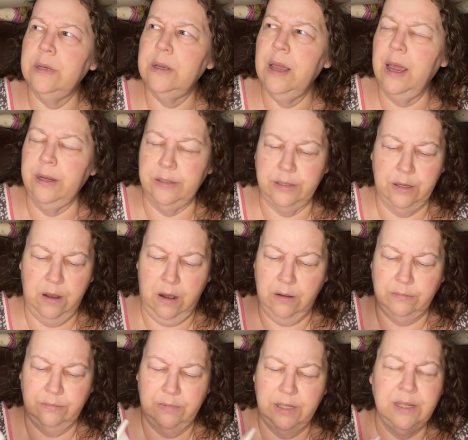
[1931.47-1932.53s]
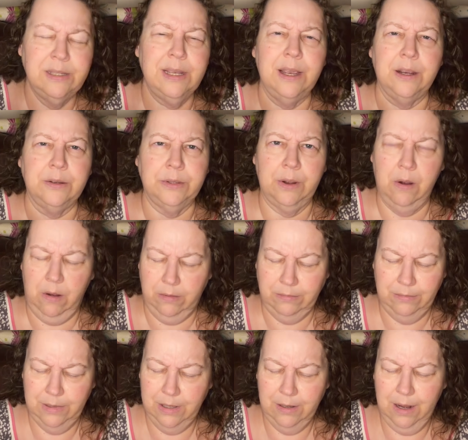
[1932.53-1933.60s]
Hexagon. Did I say hexagon?
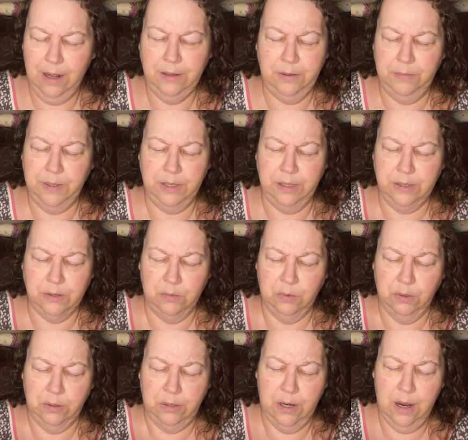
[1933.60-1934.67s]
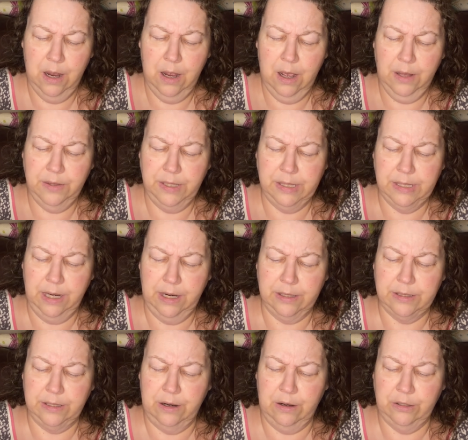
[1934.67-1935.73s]
I don't even think that's a word. I think it's a
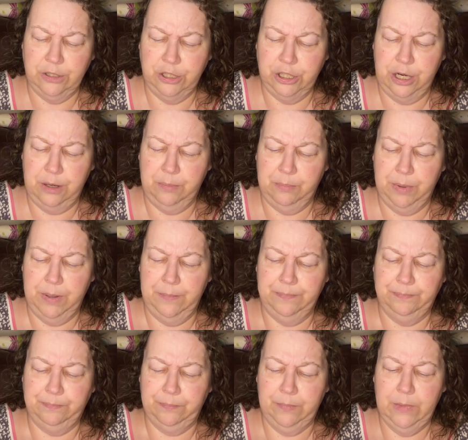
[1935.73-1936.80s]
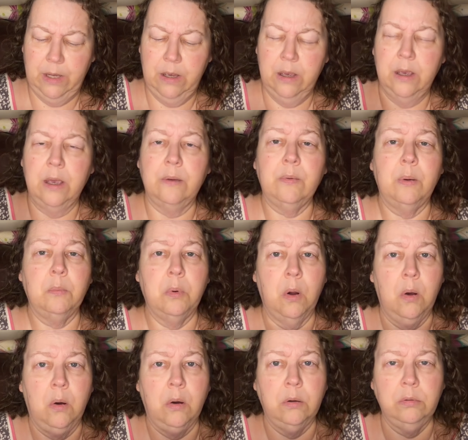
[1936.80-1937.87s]
hexagon shape, but if I'm
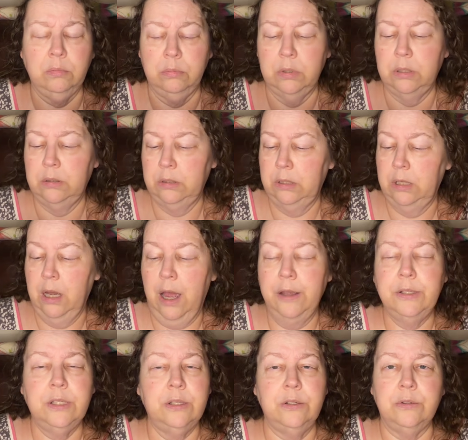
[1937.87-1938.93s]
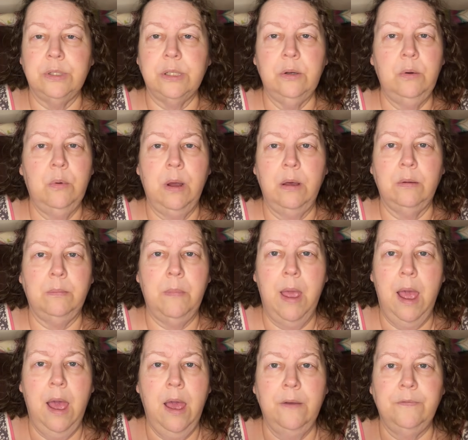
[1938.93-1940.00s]
wrong, I used to do so well in
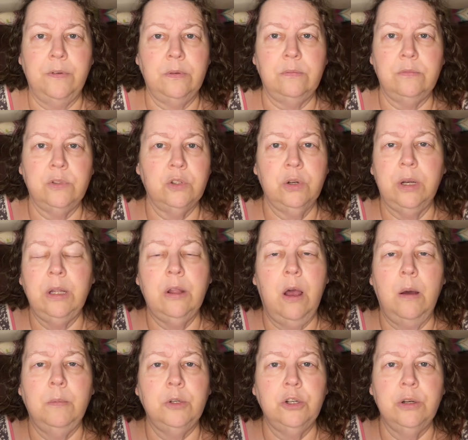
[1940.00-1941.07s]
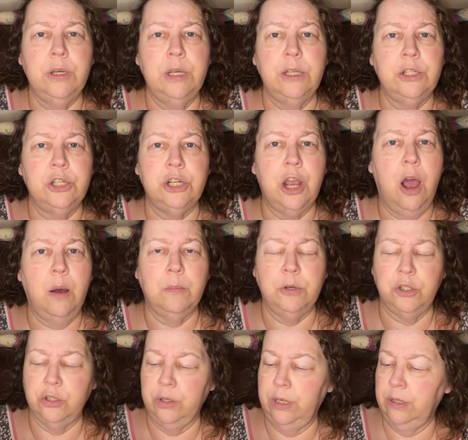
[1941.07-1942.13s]
math and trigonometry and
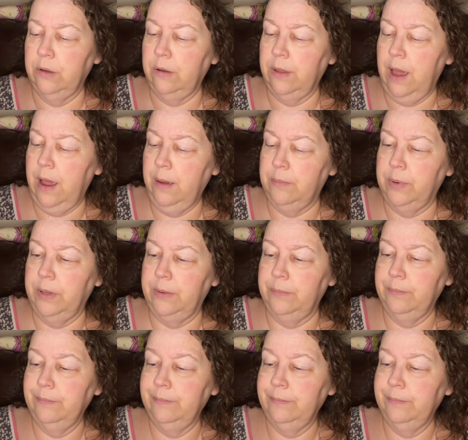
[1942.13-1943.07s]
geometry and all that, but